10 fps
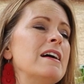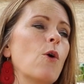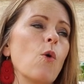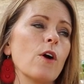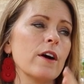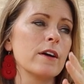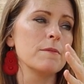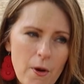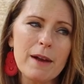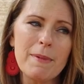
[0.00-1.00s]
or
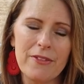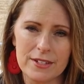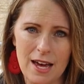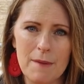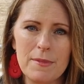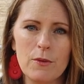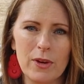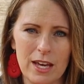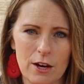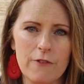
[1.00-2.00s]
right about the time that
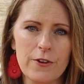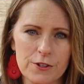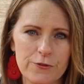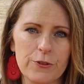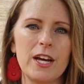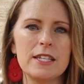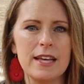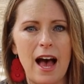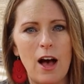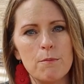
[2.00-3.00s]
we get our first freeze,
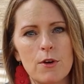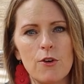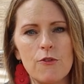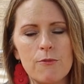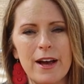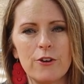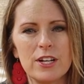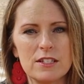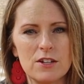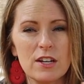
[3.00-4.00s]
I'll move my
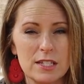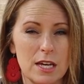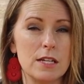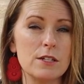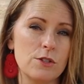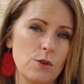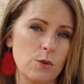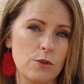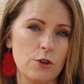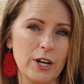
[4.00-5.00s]
green stalks into
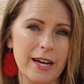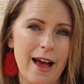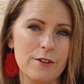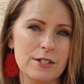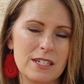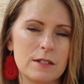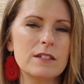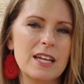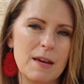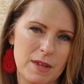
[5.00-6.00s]
the greenhouse to
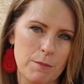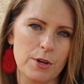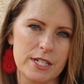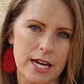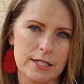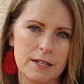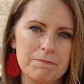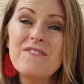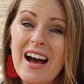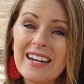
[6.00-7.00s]
keep them
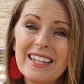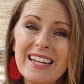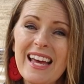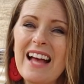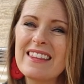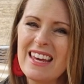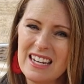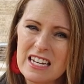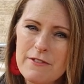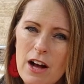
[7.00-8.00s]
protected. Finally, at the
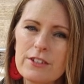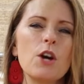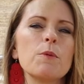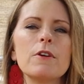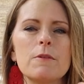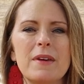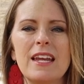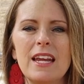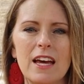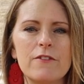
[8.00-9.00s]
end of October, the
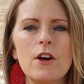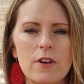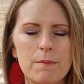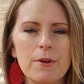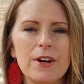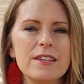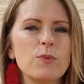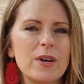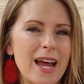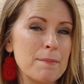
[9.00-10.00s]
beginning of November is
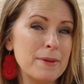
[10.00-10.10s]
when I